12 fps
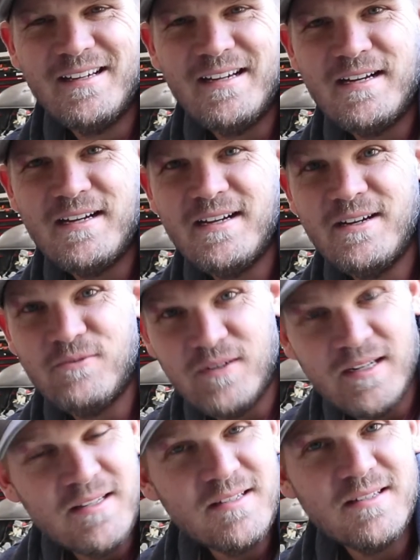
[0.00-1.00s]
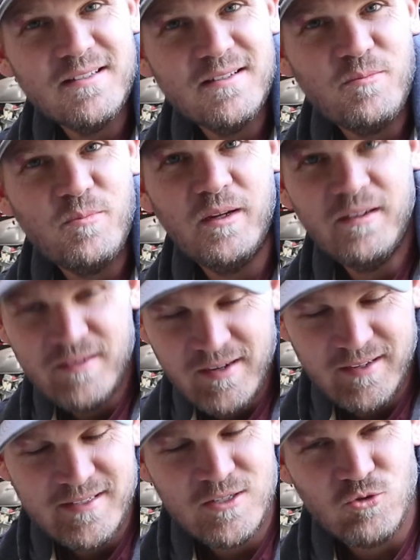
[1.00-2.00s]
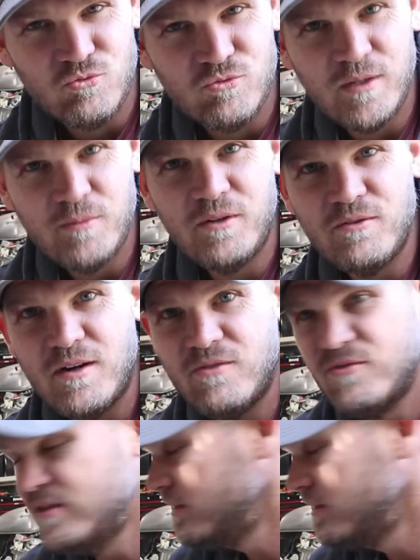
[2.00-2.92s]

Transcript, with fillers: Uh, it runs, but extremely rough.